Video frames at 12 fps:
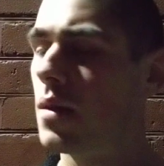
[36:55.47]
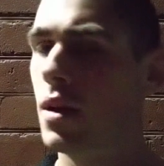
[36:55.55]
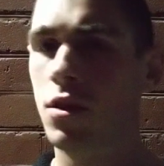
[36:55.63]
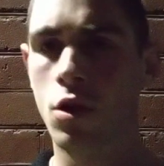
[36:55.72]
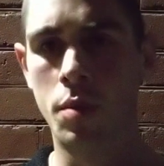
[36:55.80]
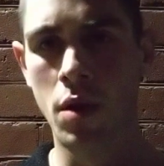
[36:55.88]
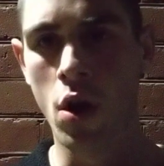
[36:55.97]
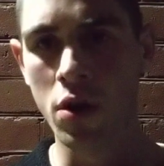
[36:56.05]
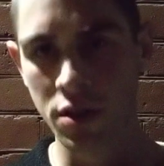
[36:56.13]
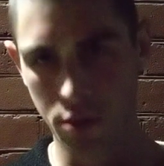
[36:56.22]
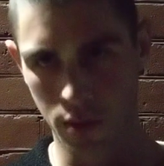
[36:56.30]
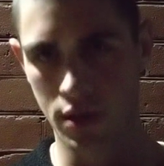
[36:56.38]
And you've got to be
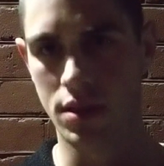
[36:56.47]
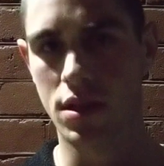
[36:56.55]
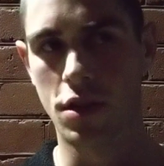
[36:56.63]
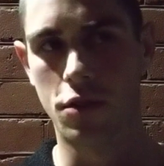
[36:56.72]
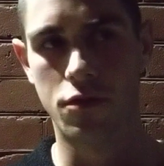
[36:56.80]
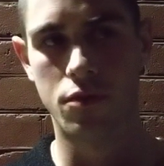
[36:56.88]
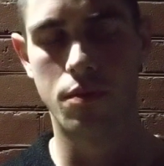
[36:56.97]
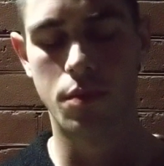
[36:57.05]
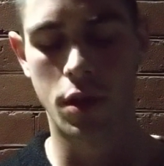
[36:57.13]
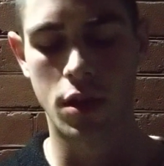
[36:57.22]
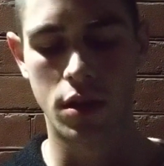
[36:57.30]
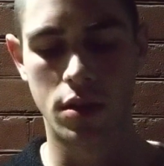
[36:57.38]
honest with yourself,
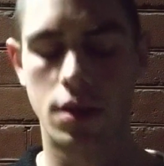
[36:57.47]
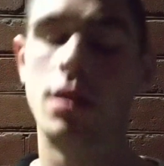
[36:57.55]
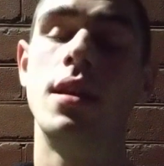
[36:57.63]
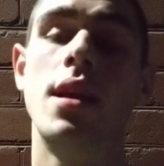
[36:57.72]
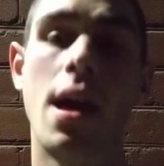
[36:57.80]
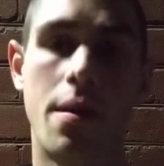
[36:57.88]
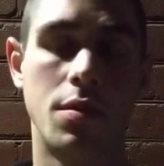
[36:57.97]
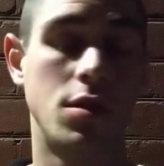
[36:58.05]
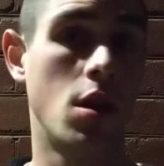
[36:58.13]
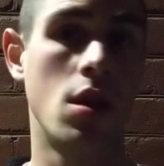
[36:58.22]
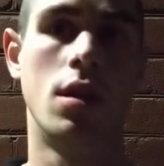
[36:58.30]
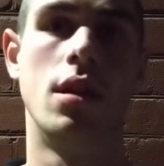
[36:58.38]
because, yeah,
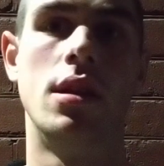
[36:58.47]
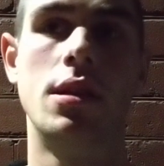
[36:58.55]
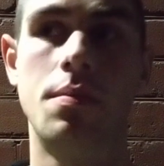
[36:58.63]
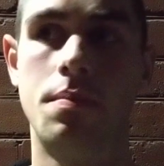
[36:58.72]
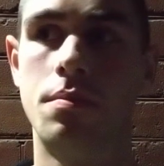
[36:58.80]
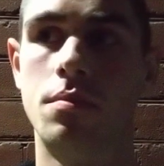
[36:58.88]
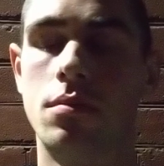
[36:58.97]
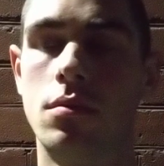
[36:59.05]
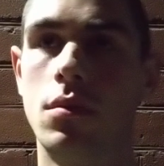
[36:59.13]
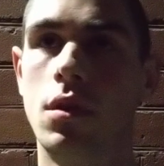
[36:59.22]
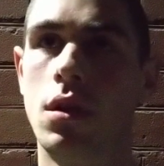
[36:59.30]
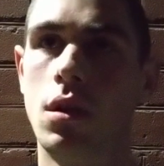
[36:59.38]
certainly,
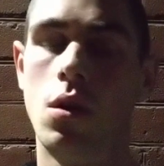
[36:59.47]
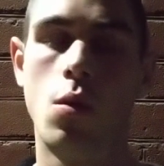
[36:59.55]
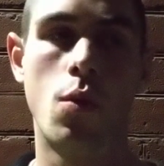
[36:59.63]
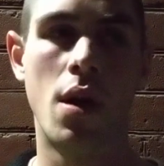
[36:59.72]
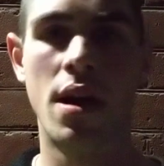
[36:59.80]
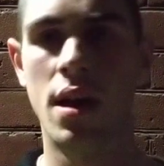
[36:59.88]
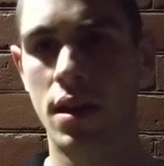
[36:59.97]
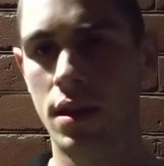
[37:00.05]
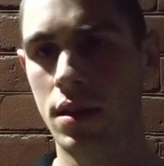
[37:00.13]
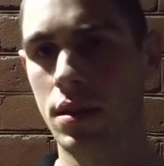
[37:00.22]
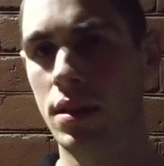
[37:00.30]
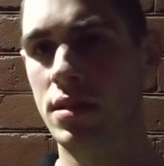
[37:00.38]
where
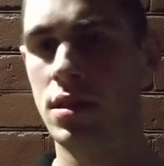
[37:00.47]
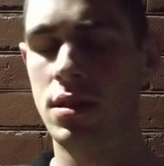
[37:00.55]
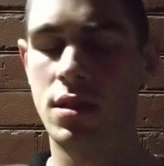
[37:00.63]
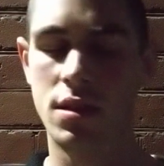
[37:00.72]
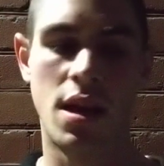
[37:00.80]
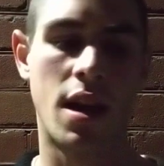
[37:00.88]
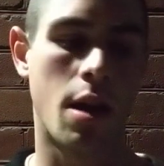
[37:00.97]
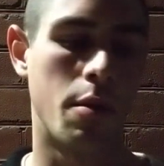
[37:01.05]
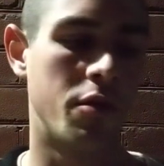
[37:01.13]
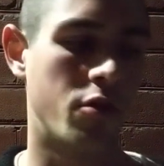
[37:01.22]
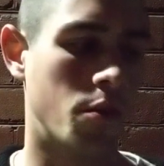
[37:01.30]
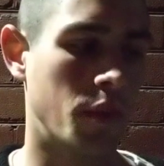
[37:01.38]
is this desire
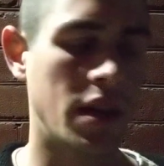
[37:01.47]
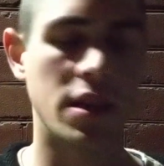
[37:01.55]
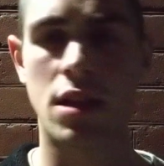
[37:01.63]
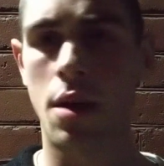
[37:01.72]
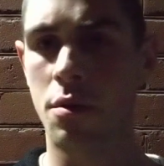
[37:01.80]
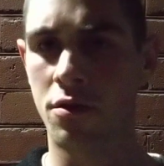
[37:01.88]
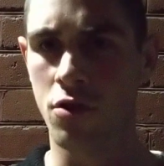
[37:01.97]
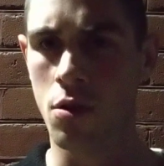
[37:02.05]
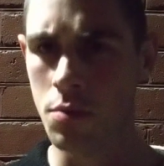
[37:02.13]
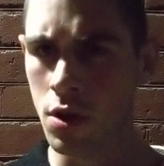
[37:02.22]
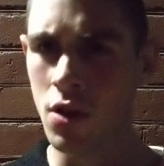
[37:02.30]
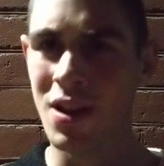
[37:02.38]
coming from? It's coming
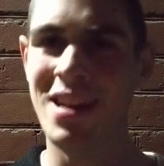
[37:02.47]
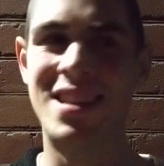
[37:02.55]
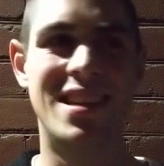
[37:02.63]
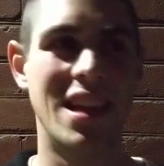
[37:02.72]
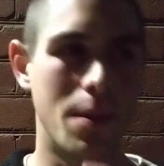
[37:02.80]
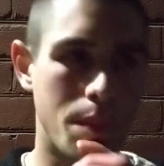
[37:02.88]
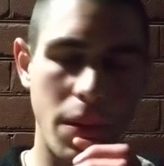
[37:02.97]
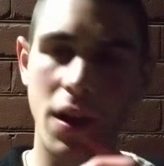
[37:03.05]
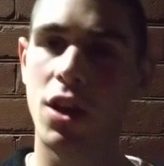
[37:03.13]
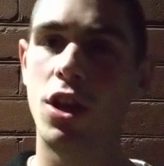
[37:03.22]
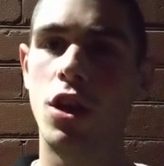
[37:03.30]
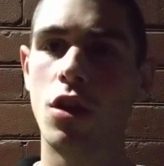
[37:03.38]
from, you know, a deep
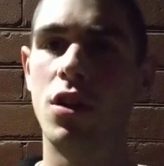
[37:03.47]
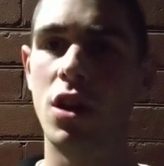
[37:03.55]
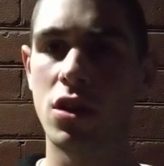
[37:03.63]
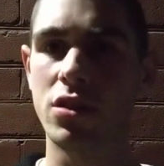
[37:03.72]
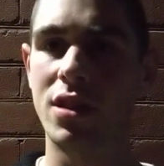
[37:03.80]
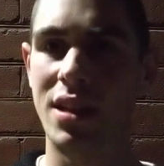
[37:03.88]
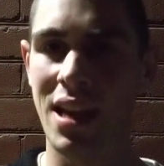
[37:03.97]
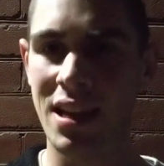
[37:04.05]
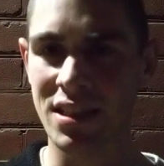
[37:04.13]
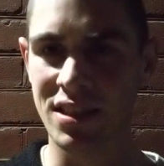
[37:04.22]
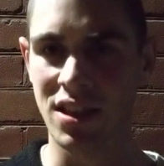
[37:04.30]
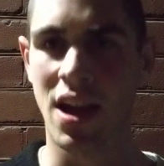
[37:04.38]
curiosity
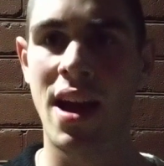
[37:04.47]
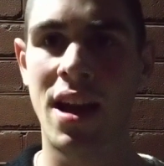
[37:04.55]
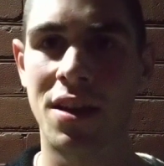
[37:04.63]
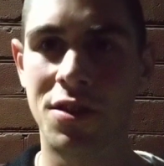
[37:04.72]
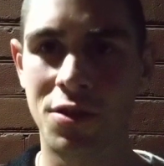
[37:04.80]
and desire